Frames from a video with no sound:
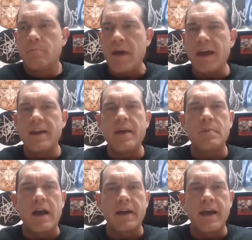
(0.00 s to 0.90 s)
band name
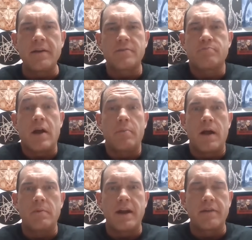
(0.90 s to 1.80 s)
i can't
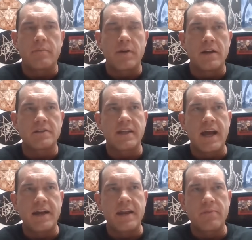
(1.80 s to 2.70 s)
probably not even pronounce the
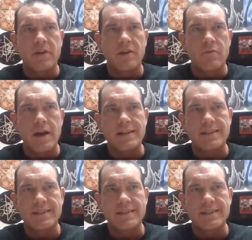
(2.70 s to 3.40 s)
goddamn thing right